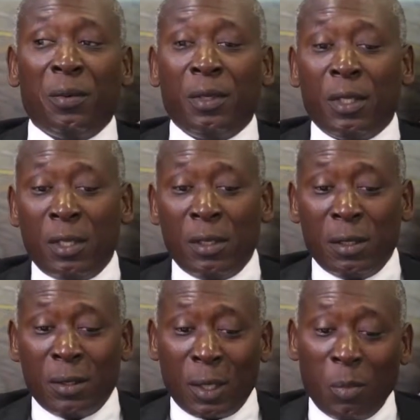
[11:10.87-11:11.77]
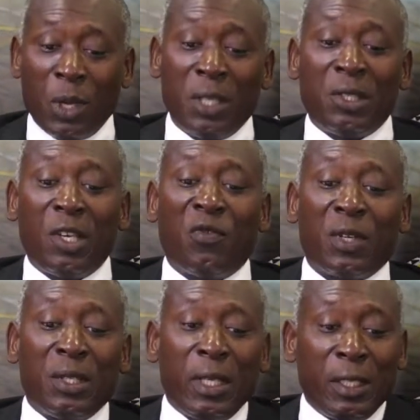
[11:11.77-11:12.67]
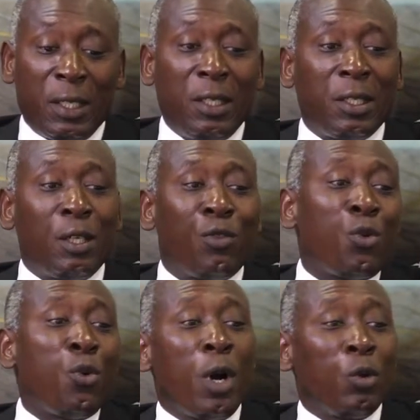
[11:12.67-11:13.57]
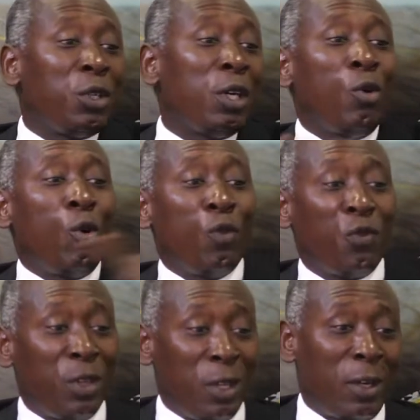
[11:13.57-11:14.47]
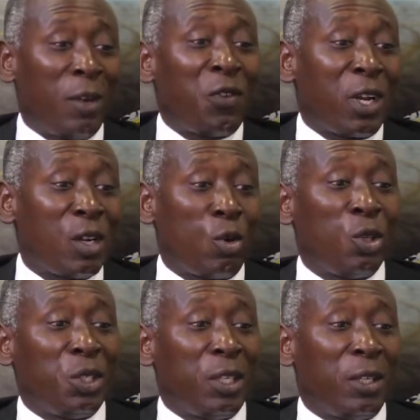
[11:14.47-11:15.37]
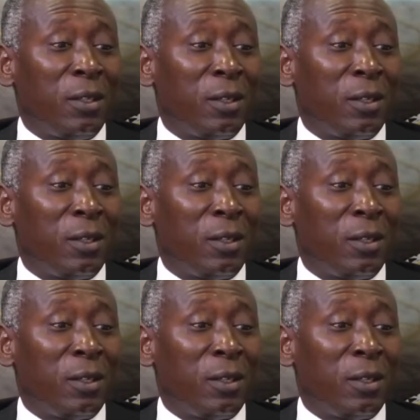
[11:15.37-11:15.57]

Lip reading: the supply chain facilitated throughout the whole of the African continent,